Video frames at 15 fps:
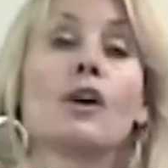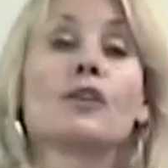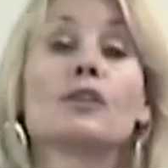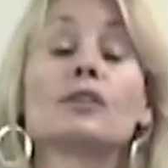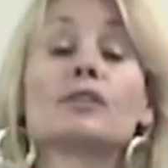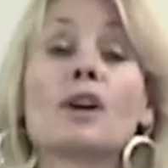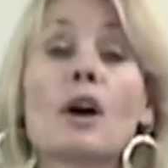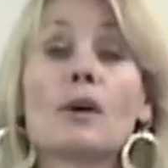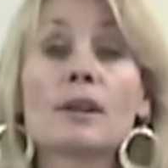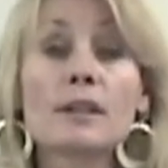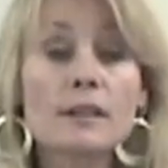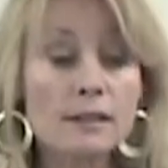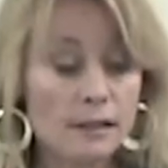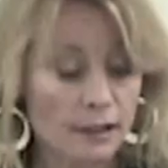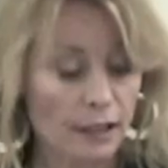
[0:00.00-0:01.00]
You'll
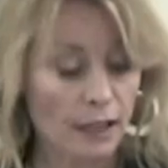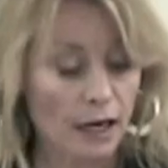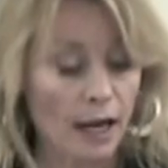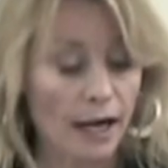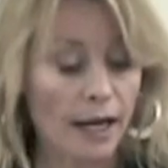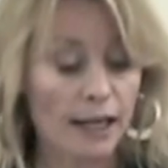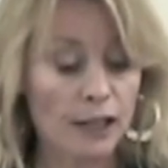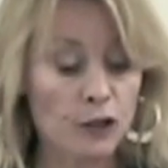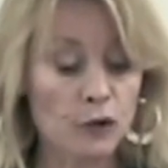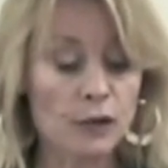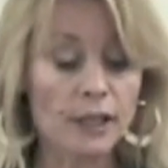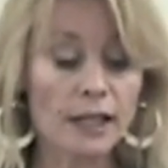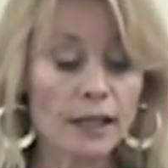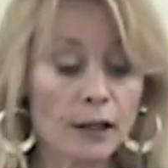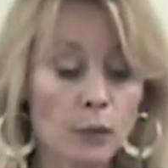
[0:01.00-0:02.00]
notice a
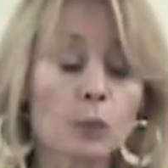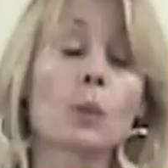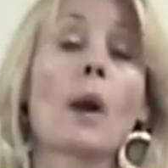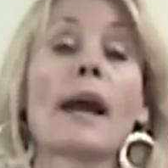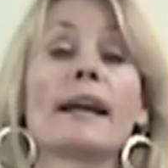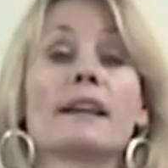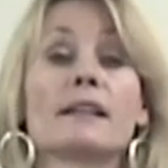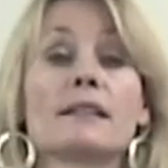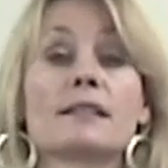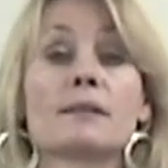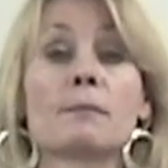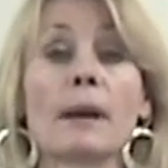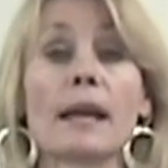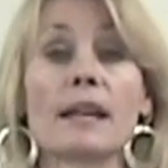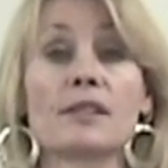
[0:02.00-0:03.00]
unique write-in
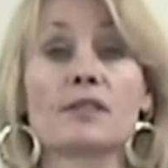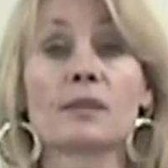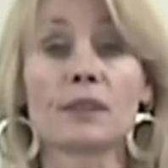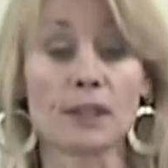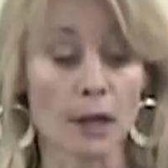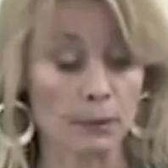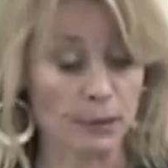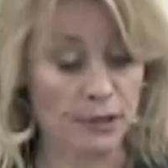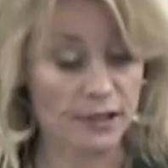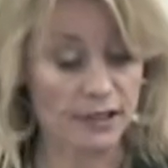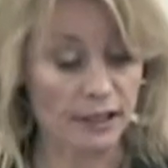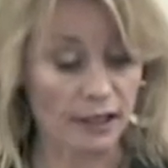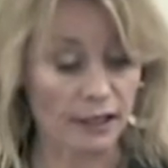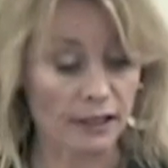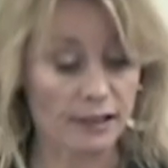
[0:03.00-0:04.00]
space for number
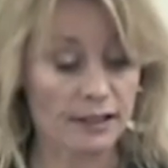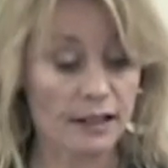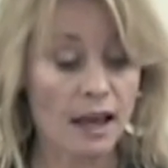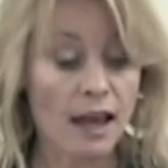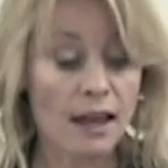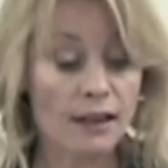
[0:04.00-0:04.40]
6.